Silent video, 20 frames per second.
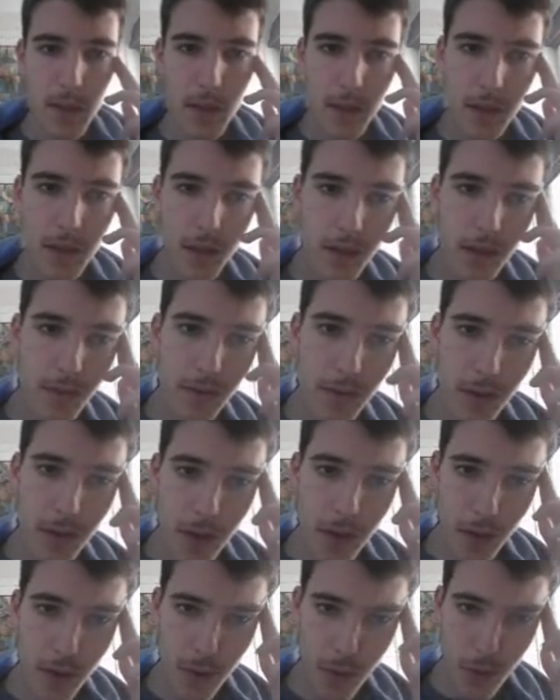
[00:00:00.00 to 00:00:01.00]
Oh
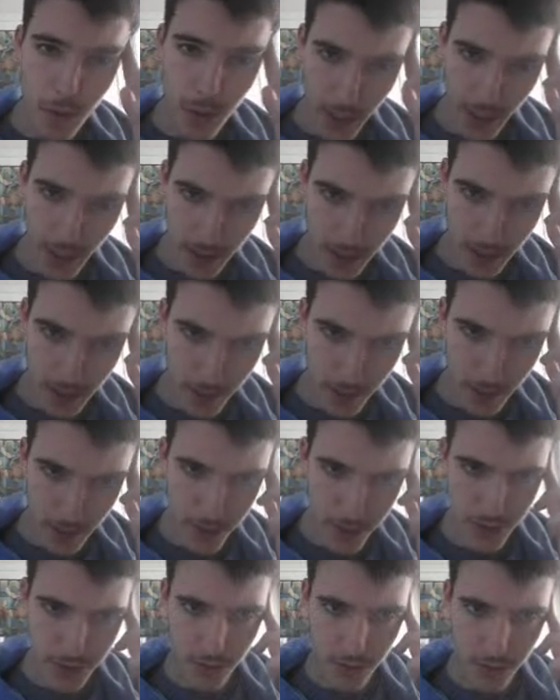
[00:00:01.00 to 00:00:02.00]
no, look
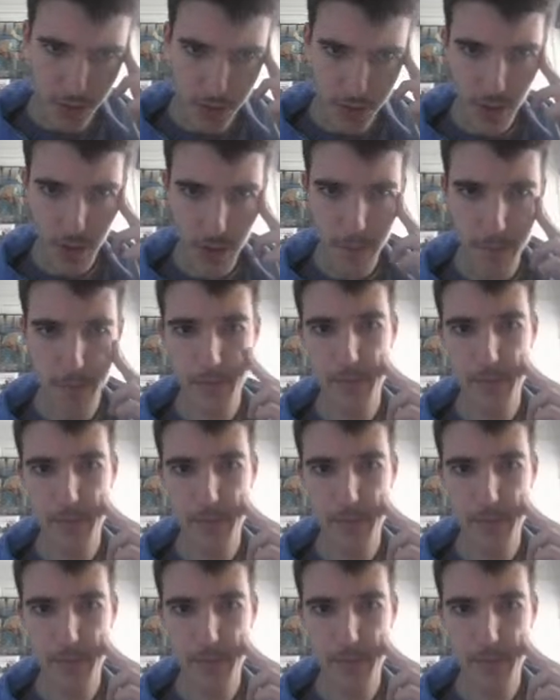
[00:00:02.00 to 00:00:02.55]
who's on top.